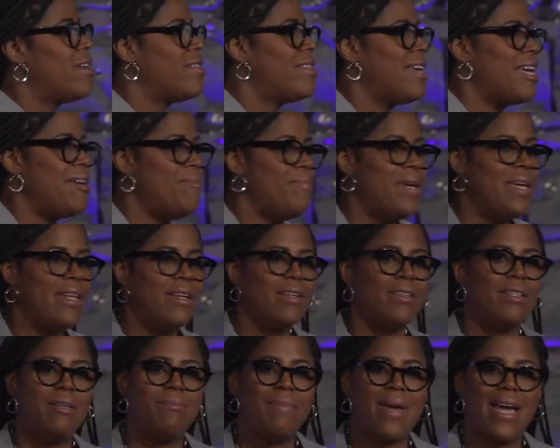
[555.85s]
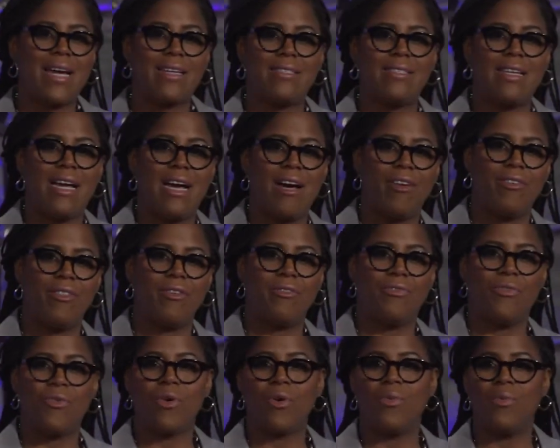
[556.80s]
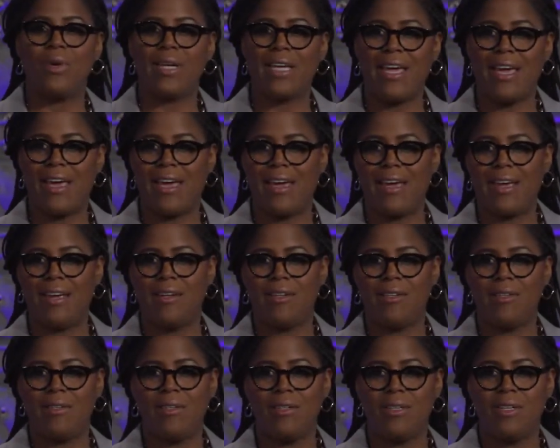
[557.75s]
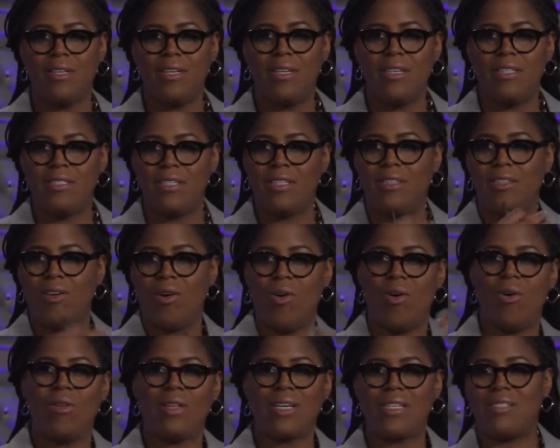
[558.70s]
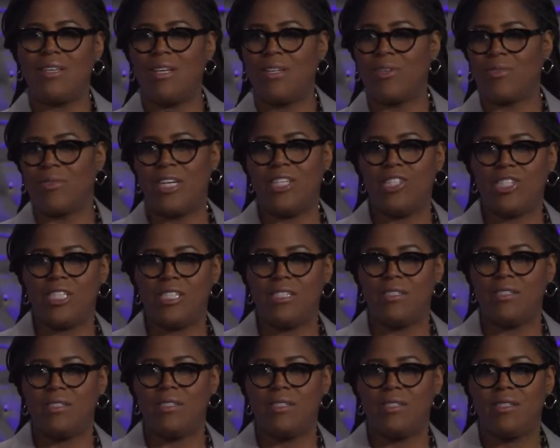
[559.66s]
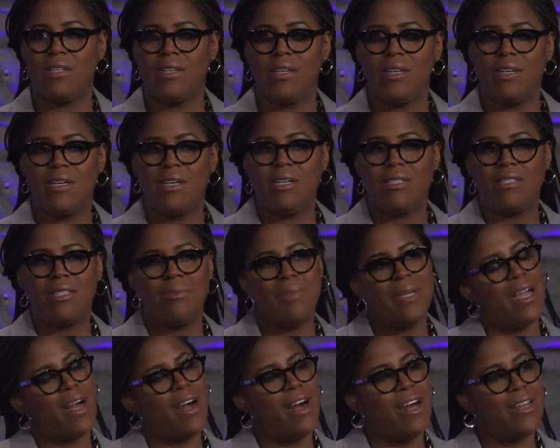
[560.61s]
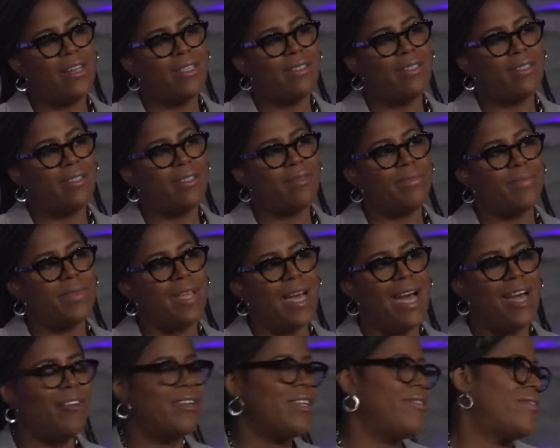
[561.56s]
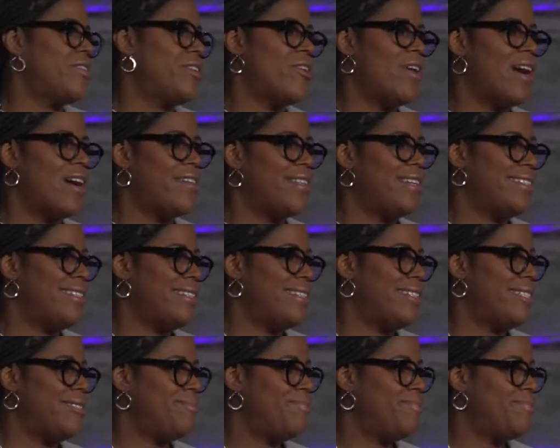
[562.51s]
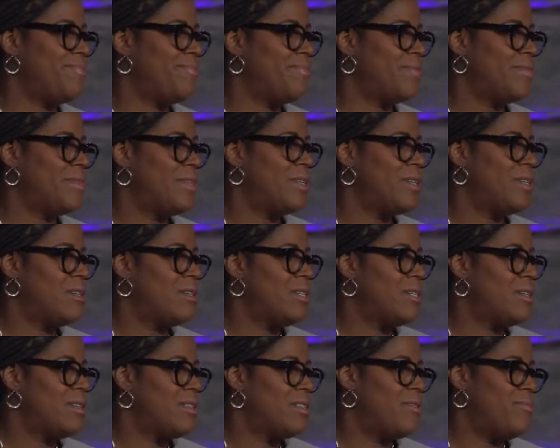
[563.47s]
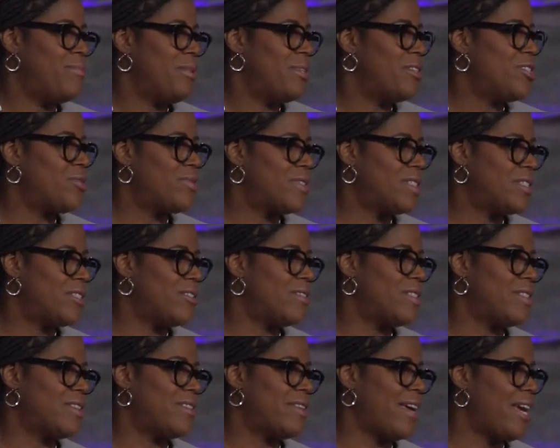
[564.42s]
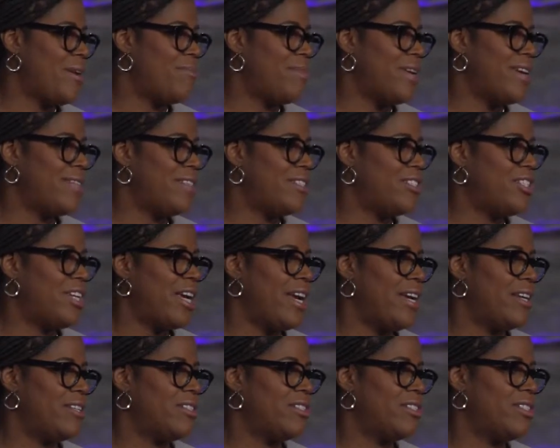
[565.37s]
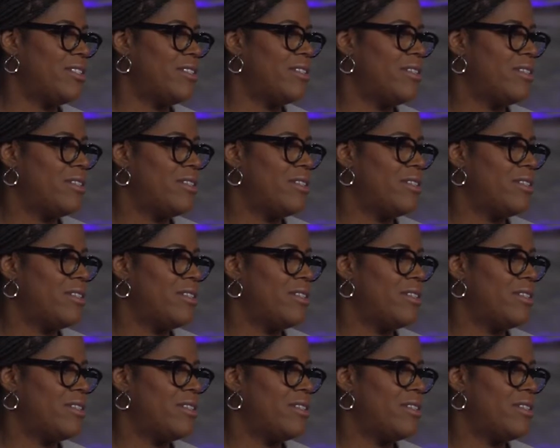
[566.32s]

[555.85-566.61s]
They immediately maxed out on the 401k, did the whole acceleration. To be honest, I don't even know how they did it. The bills were still the same, nothing changed.